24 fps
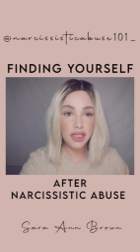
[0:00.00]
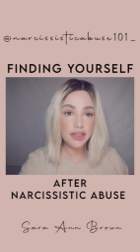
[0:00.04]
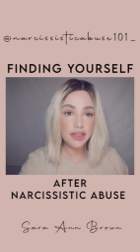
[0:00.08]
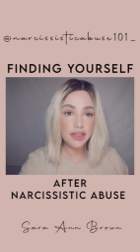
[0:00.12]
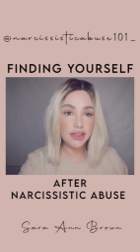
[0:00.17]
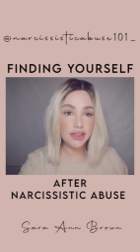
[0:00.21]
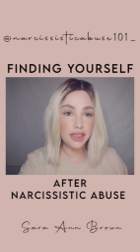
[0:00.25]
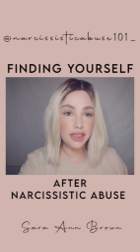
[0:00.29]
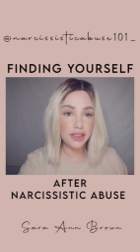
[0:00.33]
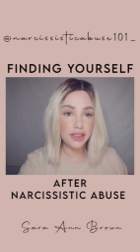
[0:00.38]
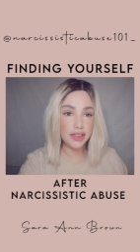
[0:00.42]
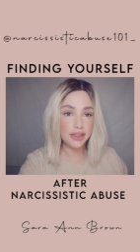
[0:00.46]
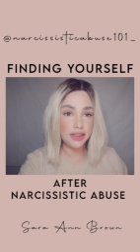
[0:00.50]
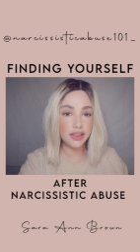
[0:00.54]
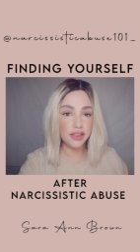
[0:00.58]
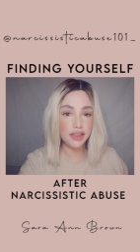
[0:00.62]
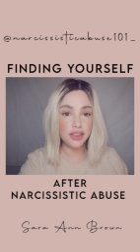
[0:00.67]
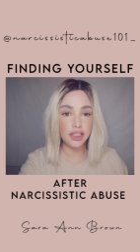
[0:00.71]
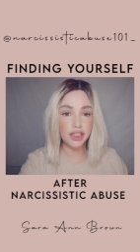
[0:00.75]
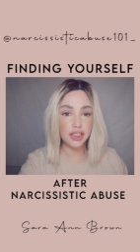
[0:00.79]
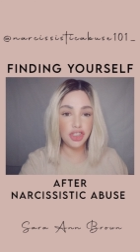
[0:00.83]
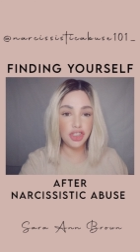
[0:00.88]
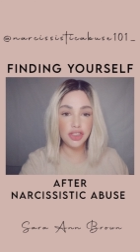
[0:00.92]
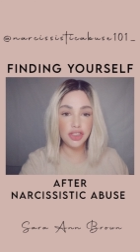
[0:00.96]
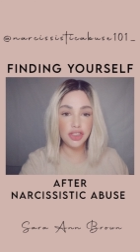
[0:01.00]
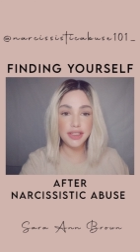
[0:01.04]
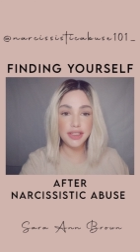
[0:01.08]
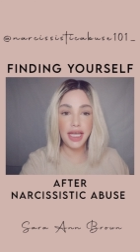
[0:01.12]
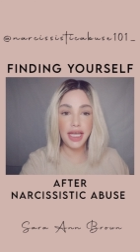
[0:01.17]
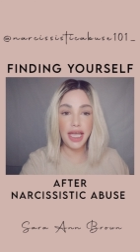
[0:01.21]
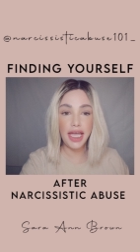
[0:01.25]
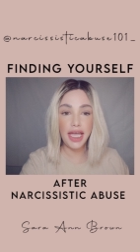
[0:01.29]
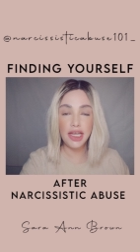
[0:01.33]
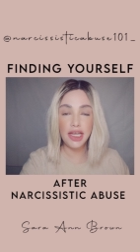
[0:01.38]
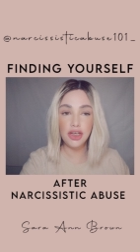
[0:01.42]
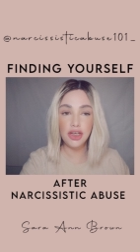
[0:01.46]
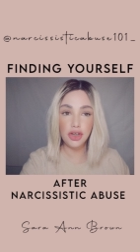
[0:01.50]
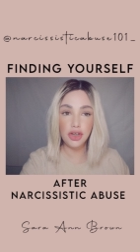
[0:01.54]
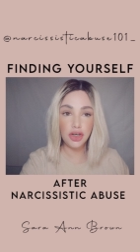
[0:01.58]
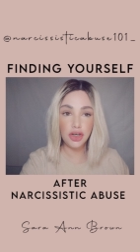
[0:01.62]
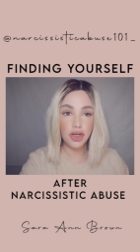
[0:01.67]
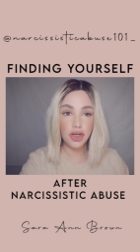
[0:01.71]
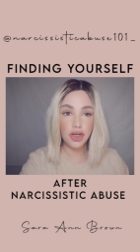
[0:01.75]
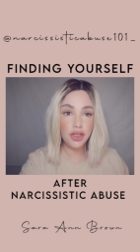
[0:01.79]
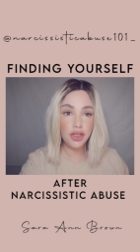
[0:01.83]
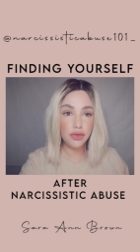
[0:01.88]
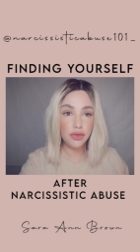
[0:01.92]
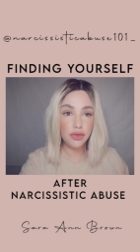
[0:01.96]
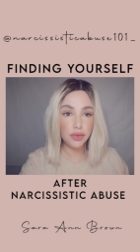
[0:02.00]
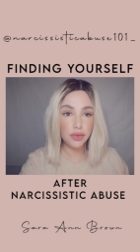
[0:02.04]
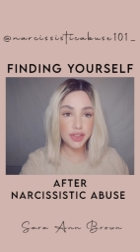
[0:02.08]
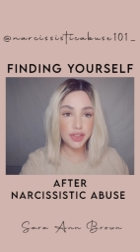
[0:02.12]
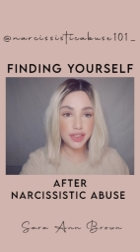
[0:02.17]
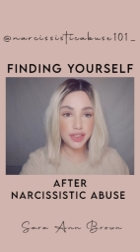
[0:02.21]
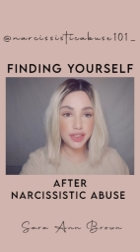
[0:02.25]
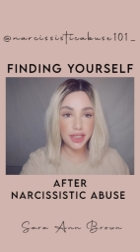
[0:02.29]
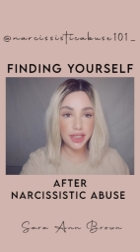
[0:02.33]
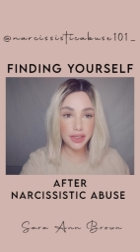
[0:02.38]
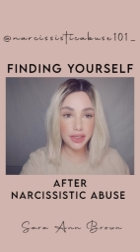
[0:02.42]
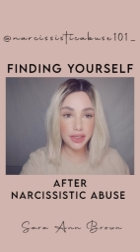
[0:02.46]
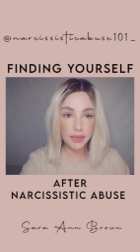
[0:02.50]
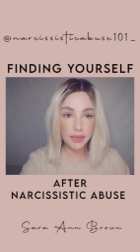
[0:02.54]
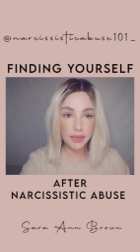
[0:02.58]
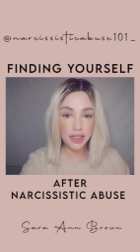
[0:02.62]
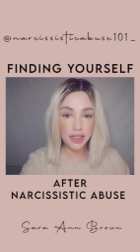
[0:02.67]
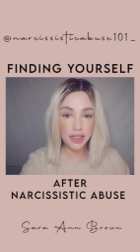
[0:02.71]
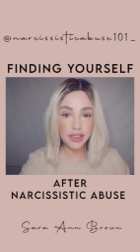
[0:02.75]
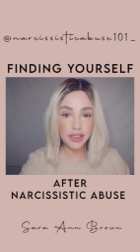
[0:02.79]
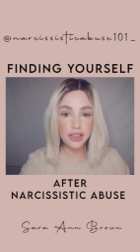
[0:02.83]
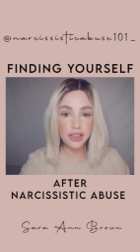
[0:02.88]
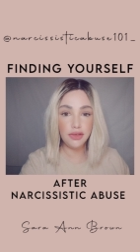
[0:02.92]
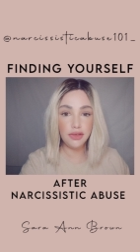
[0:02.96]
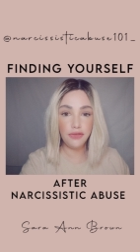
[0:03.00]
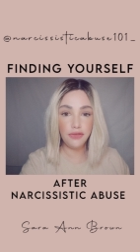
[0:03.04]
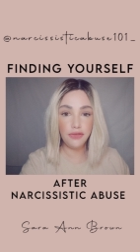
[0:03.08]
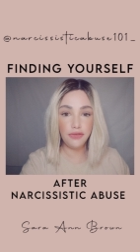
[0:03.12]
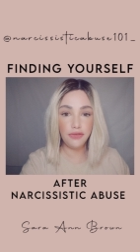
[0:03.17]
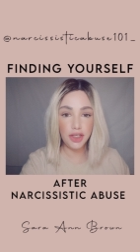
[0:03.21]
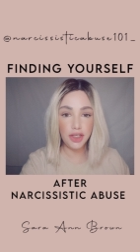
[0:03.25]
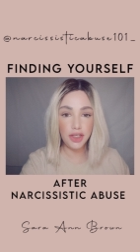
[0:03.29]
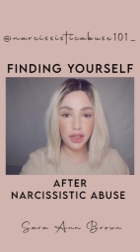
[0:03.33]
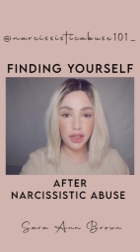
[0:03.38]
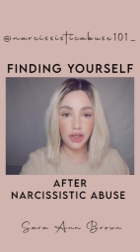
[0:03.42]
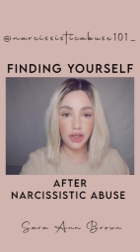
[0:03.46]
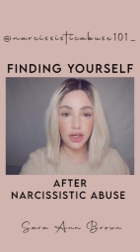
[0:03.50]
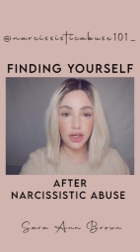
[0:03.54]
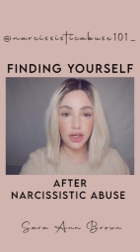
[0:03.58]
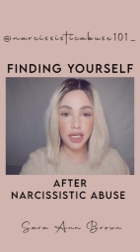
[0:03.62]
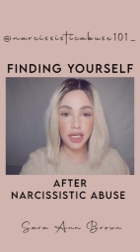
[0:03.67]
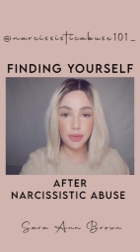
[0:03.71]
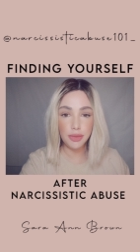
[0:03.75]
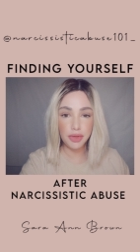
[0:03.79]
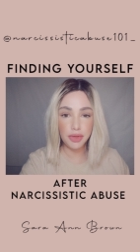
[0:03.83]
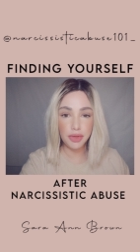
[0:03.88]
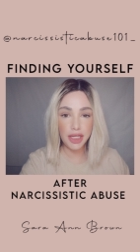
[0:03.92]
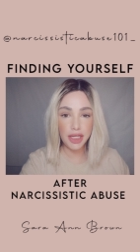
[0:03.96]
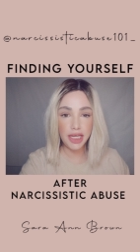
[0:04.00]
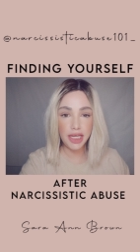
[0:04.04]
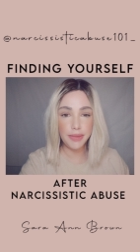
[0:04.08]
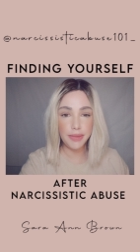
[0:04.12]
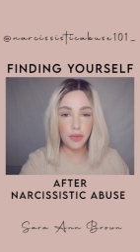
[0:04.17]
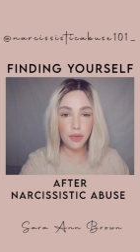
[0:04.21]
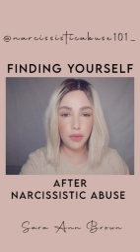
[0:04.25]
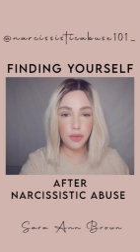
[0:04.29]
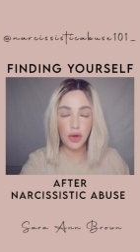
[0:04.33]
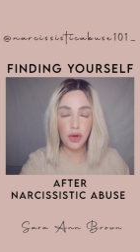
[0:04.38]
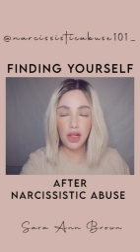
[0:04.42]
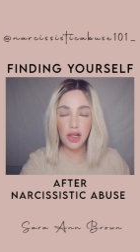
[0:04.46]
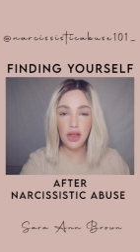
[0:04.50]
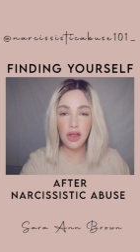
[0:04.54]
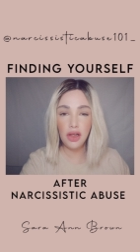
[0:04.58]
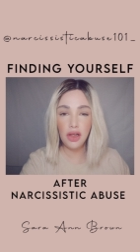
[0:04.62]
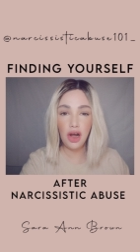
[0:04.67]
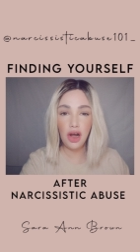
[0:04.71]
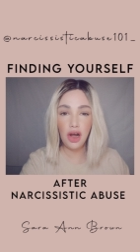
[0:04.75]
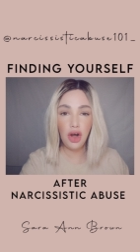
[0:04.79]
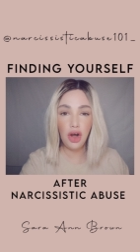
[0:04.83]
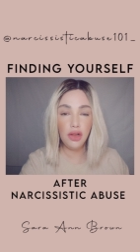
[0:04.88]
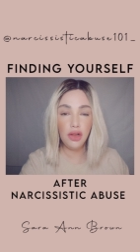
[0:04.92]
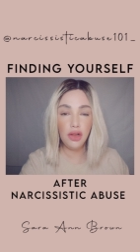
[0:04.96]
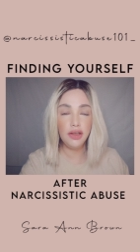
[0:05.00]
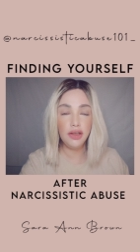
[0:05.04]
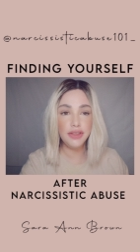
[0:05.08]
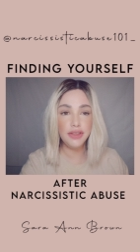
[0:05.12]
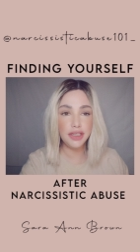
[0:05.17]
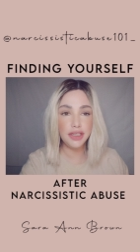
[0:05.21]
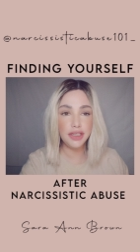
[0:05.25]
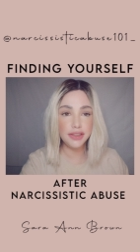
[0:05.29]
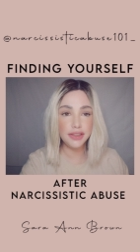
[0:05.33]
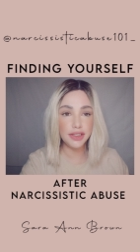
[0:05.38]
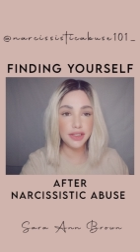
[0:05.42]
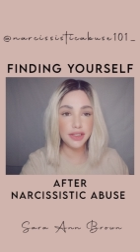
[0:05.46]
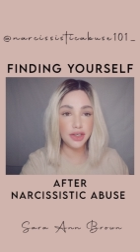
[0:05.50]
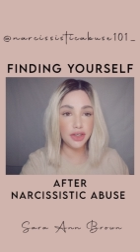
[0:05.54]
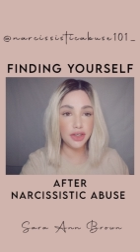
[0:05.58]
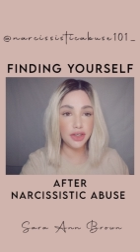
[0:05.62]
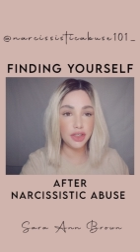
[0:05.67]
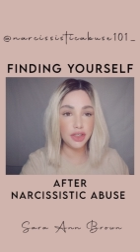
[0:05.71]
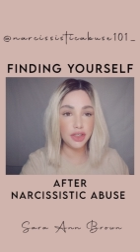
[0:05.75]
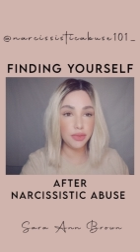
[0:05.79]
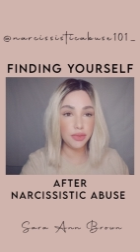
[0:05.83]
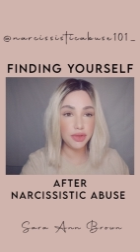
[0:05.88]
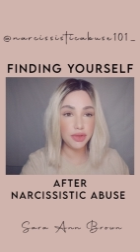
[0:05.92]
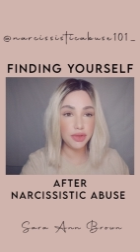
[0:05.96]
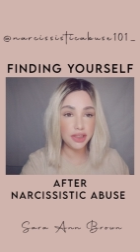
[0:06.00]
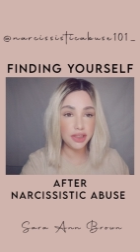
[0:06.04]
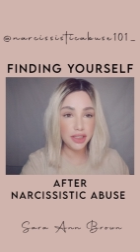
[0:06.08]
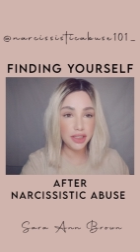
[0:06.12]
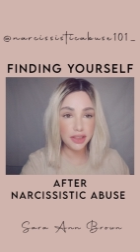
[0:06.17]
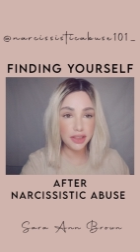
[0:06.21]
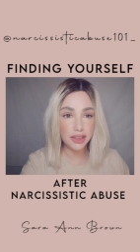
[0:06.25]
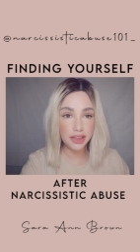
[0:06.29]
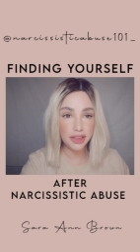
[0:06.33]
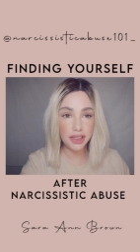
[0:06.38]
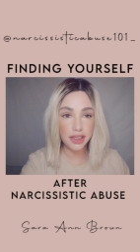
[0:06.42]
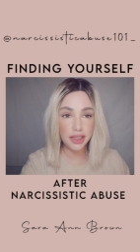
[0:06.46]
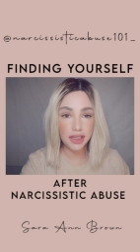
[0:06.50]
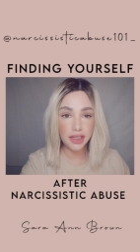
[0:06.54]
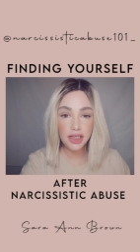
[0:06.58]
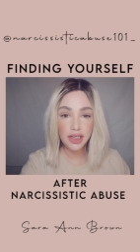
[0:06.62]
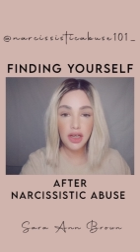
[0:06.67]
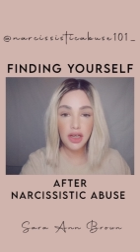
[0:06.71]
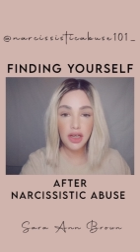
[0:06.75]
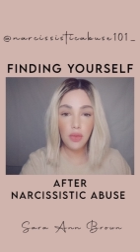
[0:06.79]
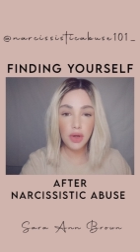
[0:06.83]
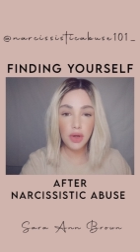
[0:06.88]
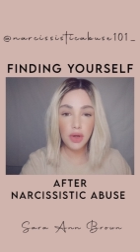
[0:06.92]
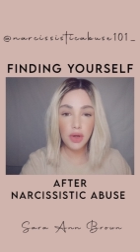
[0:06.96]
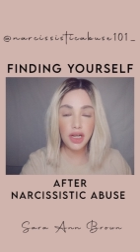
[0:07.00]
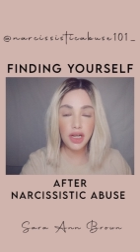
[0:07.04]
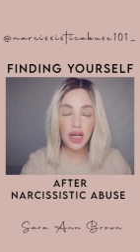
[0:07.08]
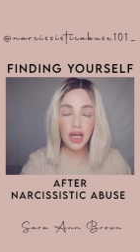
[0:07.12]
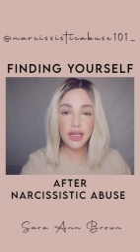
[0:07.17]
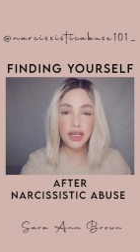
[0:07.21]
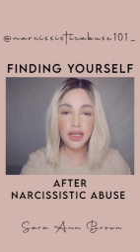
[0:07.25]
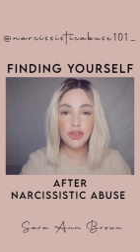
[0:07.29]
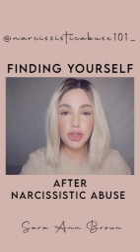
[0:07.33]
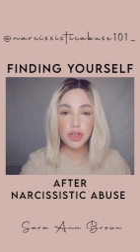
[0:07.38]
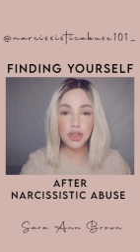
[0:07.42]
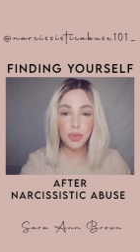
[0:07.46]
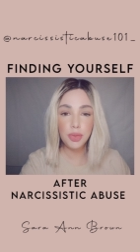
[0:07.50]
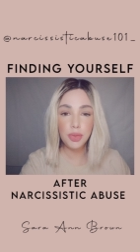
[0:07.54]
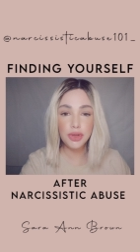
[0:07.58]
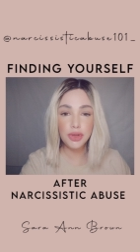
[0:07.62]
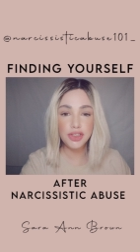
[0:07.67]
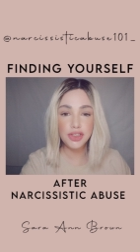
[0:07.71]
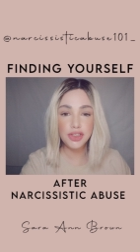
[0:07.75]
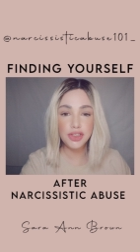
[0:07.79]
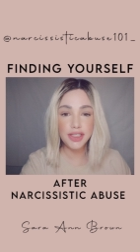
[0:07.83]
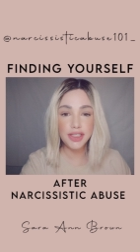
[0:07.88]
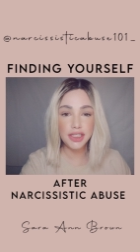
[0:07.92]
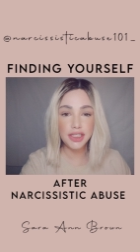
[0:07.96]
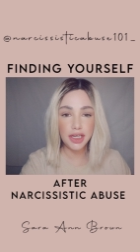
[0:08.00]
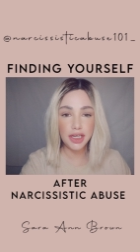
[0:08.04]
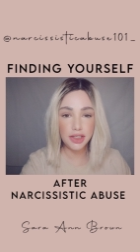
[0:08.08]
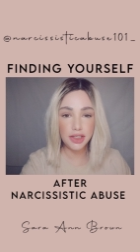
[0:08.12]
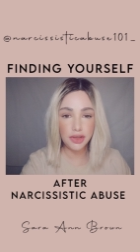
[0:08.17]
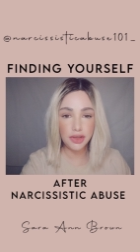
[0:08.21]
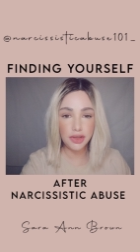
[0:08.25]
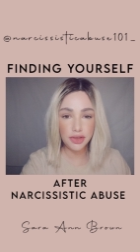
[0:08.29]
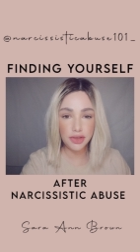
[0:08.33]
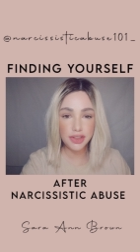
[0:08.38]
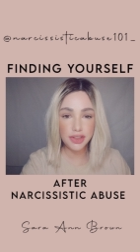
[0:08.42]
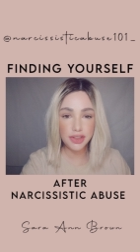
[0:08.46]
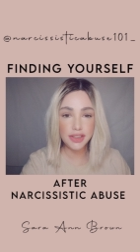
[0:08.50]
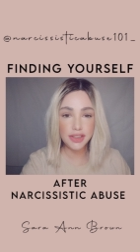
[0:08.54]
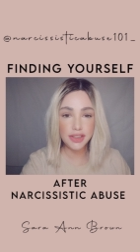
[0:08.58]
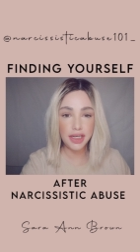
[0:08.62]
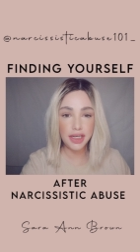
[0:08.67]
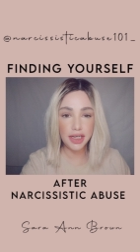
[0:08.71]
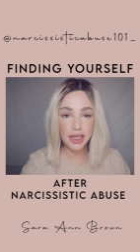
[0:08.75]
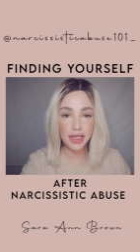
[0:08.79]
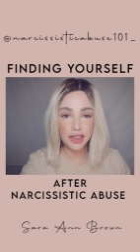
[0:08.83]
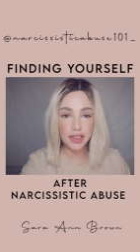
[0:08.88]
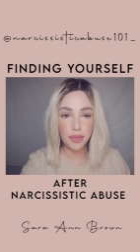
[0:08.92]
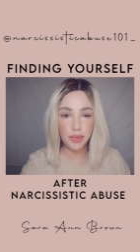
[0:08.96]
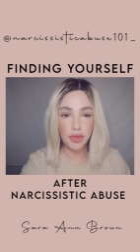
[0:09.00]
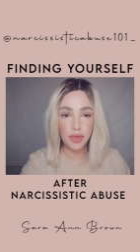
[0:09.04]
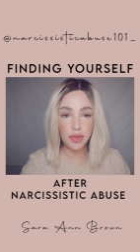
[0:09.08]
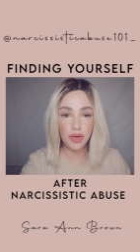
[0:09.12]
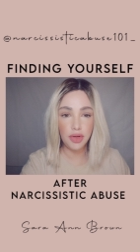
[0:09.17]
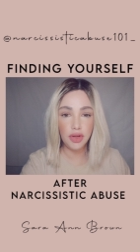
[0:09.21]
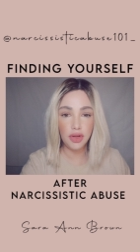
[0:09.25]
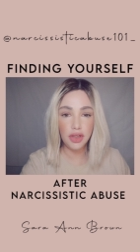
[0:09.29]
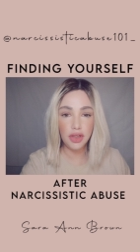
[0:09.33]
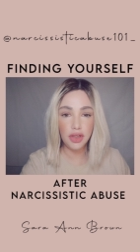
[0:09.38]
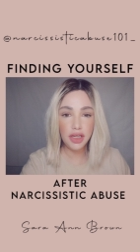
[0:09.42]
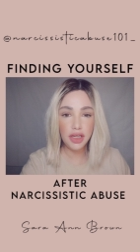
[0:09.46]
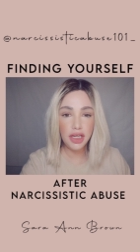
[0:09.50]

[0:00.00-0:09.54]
Things such as anger, resentment, fear, and blame. And while all of these are completely one hundred percent understandable,